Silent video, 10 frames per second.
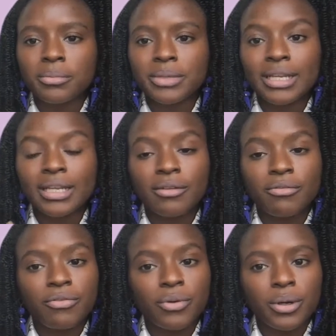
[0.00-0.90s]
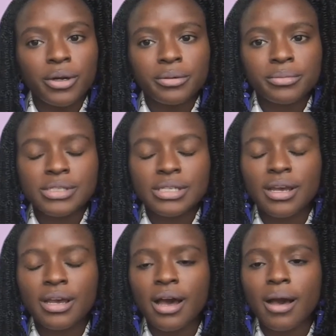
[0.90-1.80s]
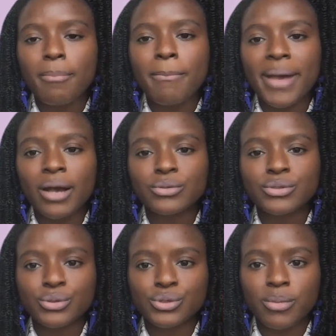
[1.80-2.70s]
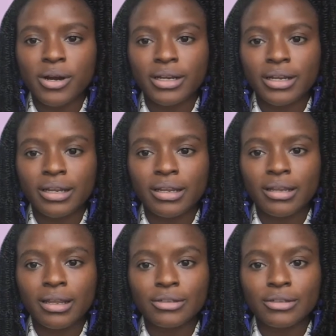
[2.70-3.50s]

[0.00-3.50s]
getting informed about social marketing